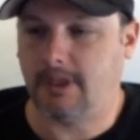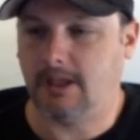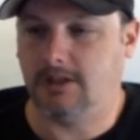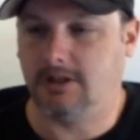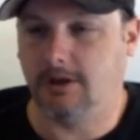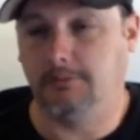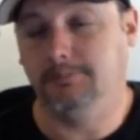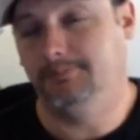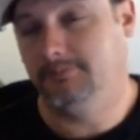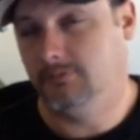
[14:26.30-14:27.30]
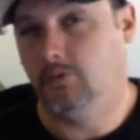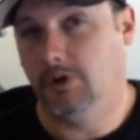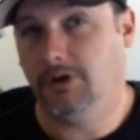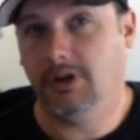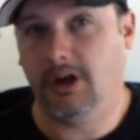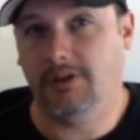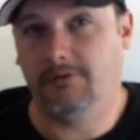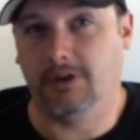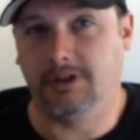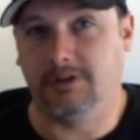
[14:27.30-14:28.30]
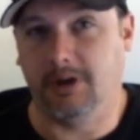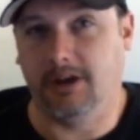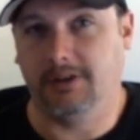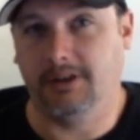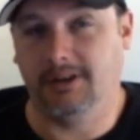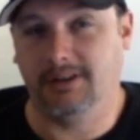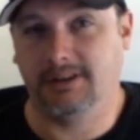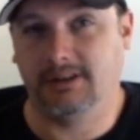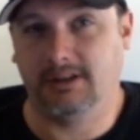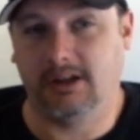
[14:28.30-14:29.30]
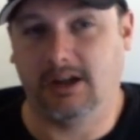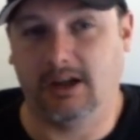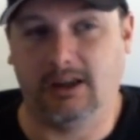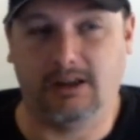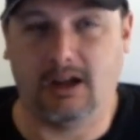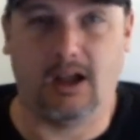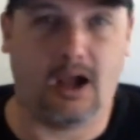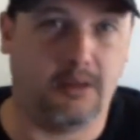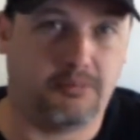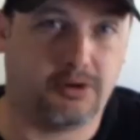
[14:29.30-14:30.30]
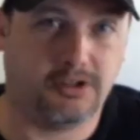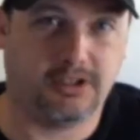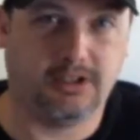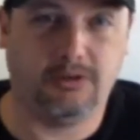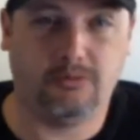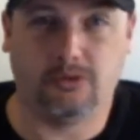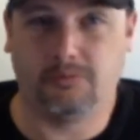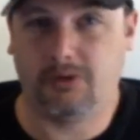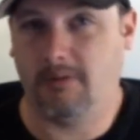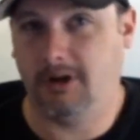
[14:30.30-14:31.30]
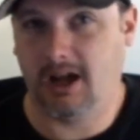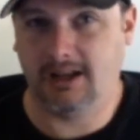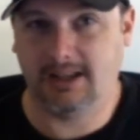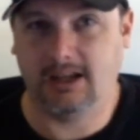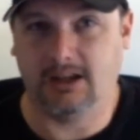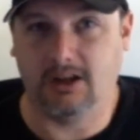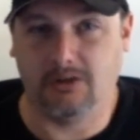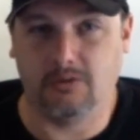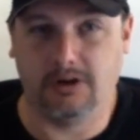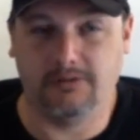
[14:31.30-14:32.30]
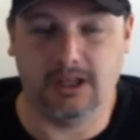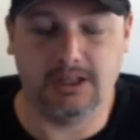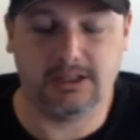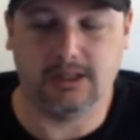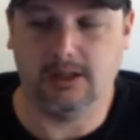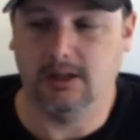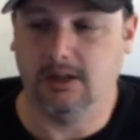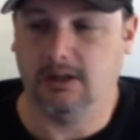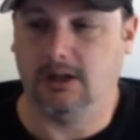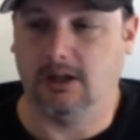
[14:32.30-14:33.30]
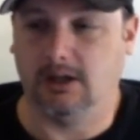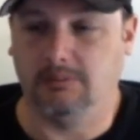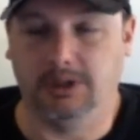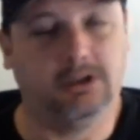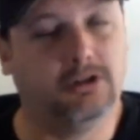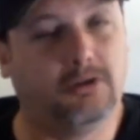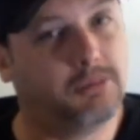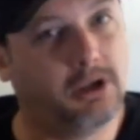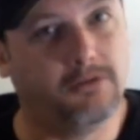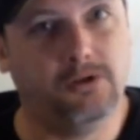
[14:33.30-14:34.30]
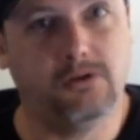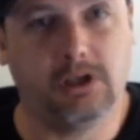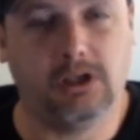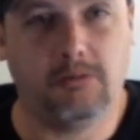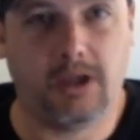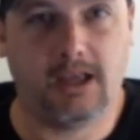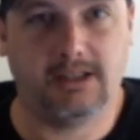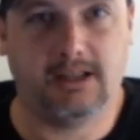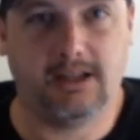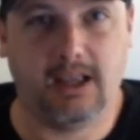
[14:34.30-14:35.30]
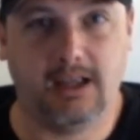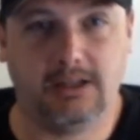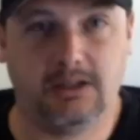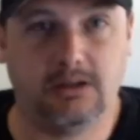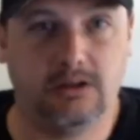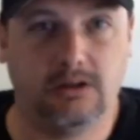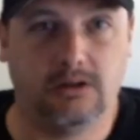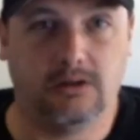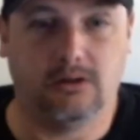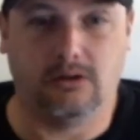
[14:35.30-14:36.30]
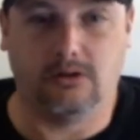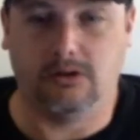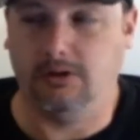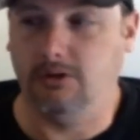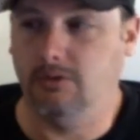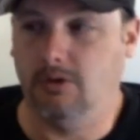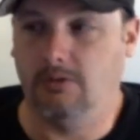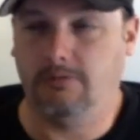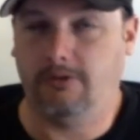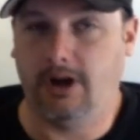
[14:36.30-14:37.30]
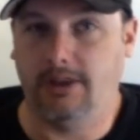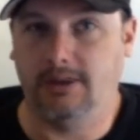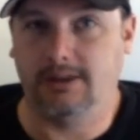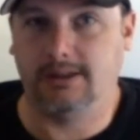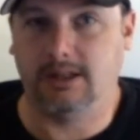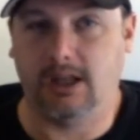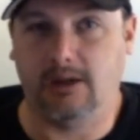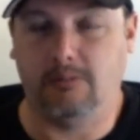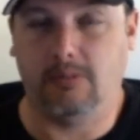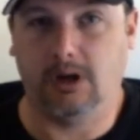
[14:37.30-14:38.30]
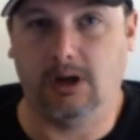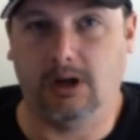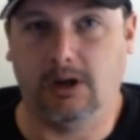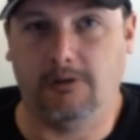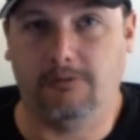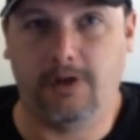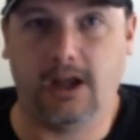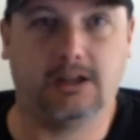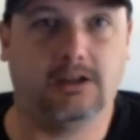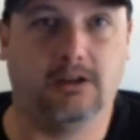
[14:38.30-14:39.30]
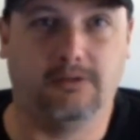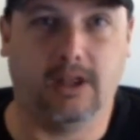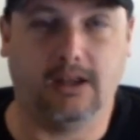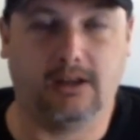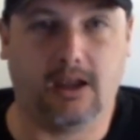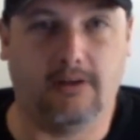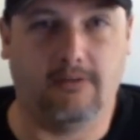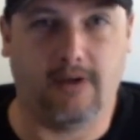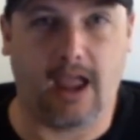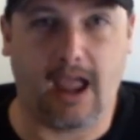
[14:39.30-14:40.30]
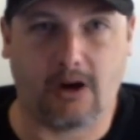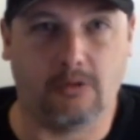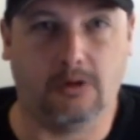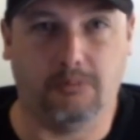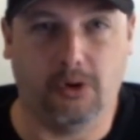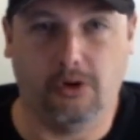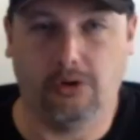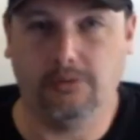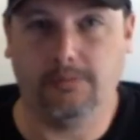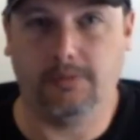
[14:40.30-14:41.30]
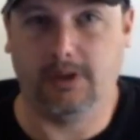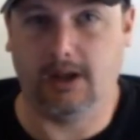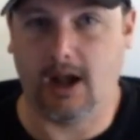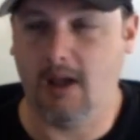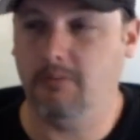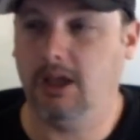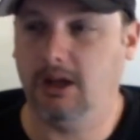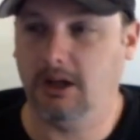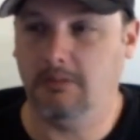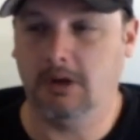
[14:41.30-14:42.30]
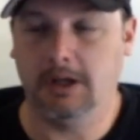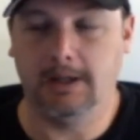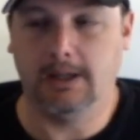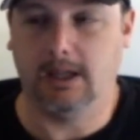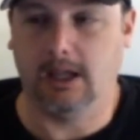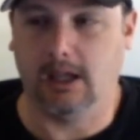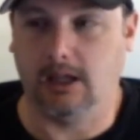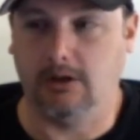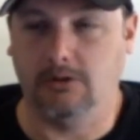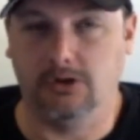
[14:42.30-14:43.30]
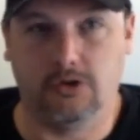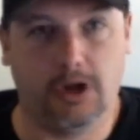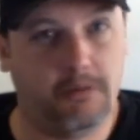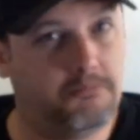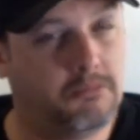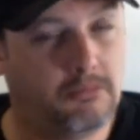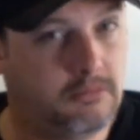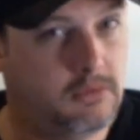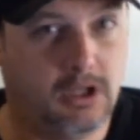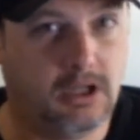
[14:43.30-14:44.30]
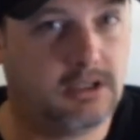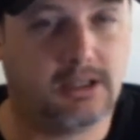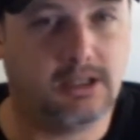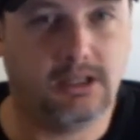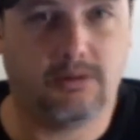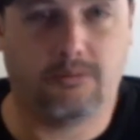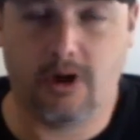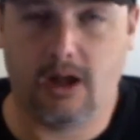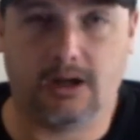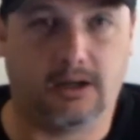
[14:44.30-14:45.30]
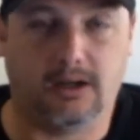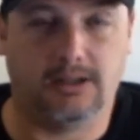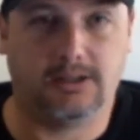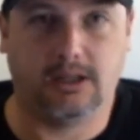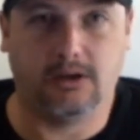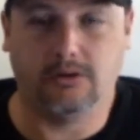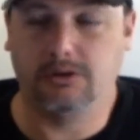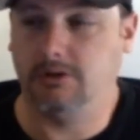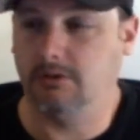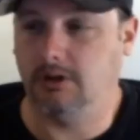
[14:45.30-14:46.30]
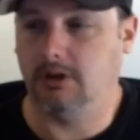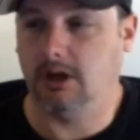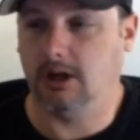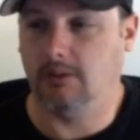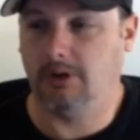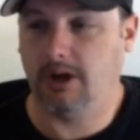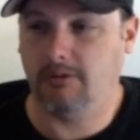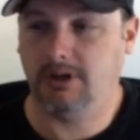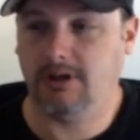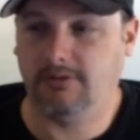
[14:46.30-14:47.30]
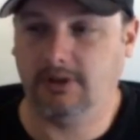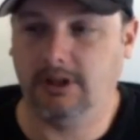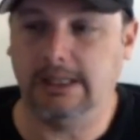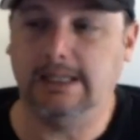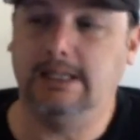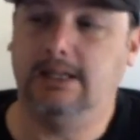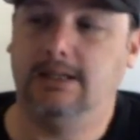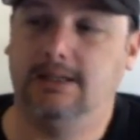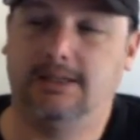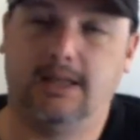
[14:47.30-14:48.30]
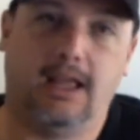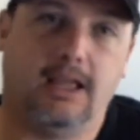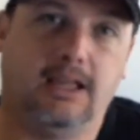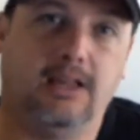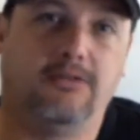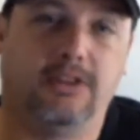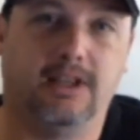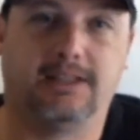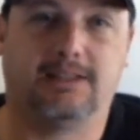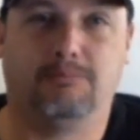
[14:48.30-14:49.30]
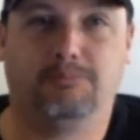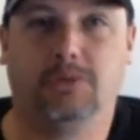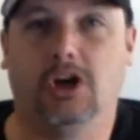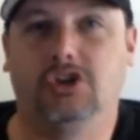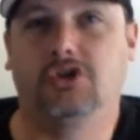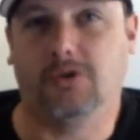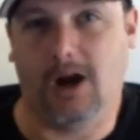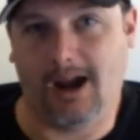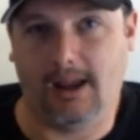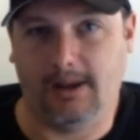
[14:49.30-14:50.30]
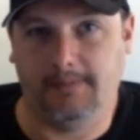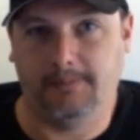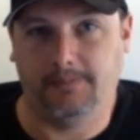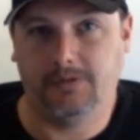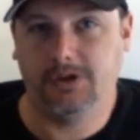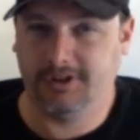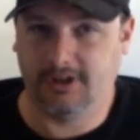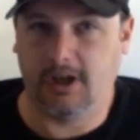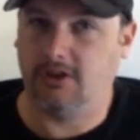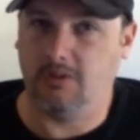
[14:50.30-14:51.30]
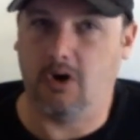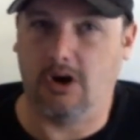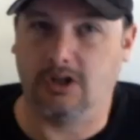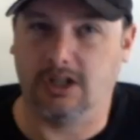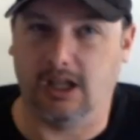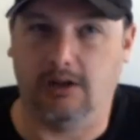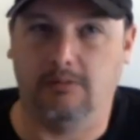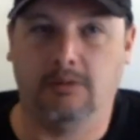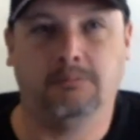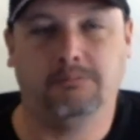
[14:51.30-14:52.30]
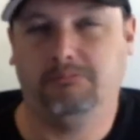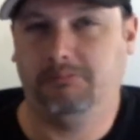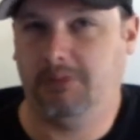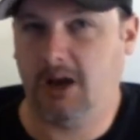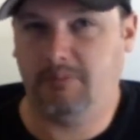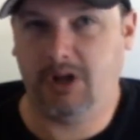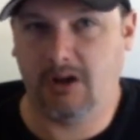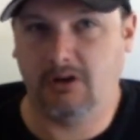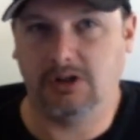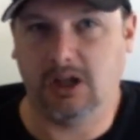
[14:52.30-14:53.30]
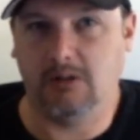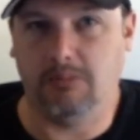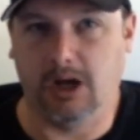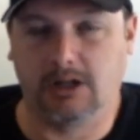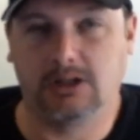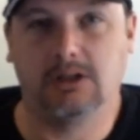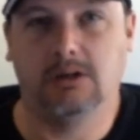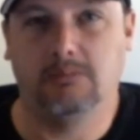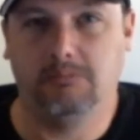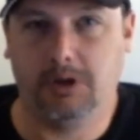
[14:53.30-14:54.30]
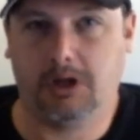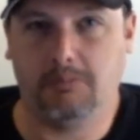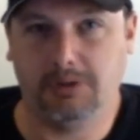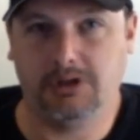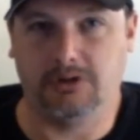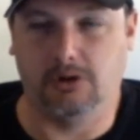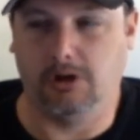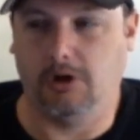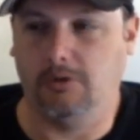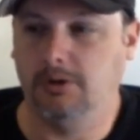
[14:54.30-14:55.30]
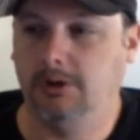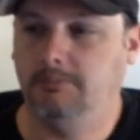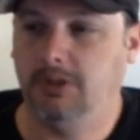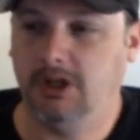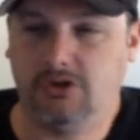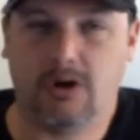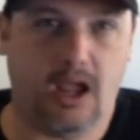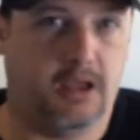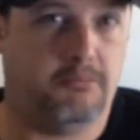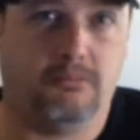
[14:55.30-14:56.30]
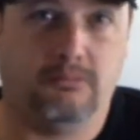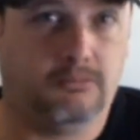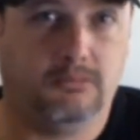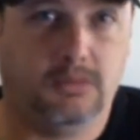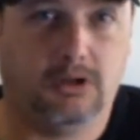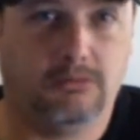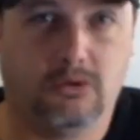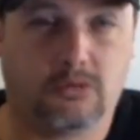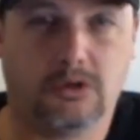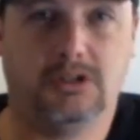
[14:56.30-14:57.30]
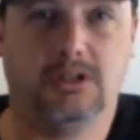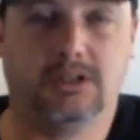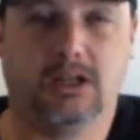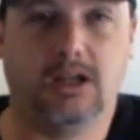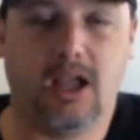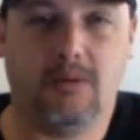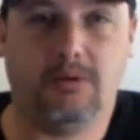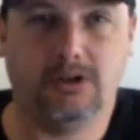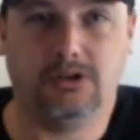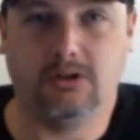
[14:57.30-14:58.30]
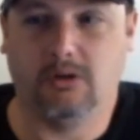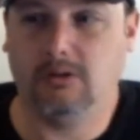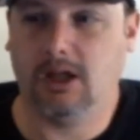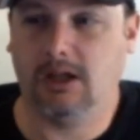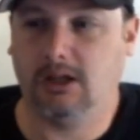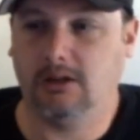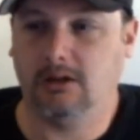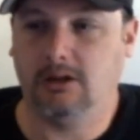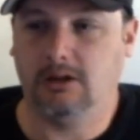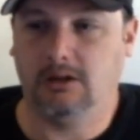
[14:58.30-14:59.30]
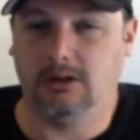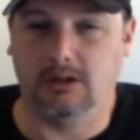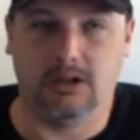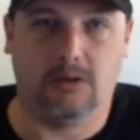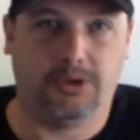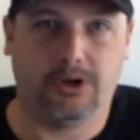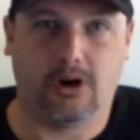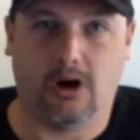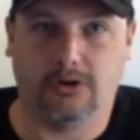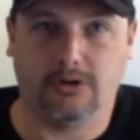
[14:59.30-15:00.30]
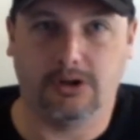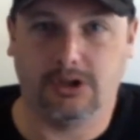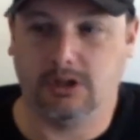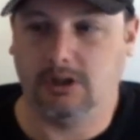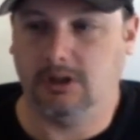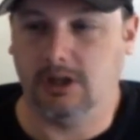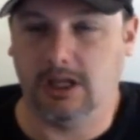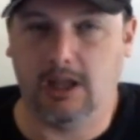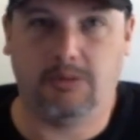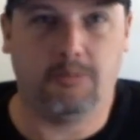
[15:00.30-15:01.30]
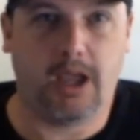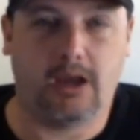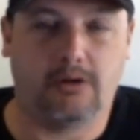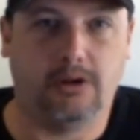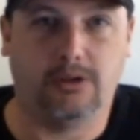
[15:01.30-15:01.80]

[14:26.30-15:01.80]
So really on the fence about this. I personally will probably not take another one of these, but if you can get past that taste, or you don't find the same effect of that kind of acrid pull that I'm getting, and you enjoy it, then it's a decent product, and I say go to it. But I would definitely say give this a try, just like the Mark 10. Plop down your $10, pick up a Solo, and try it. The worst that's going to happen is you don't like it, you dump the cartridge, you keep the battery in the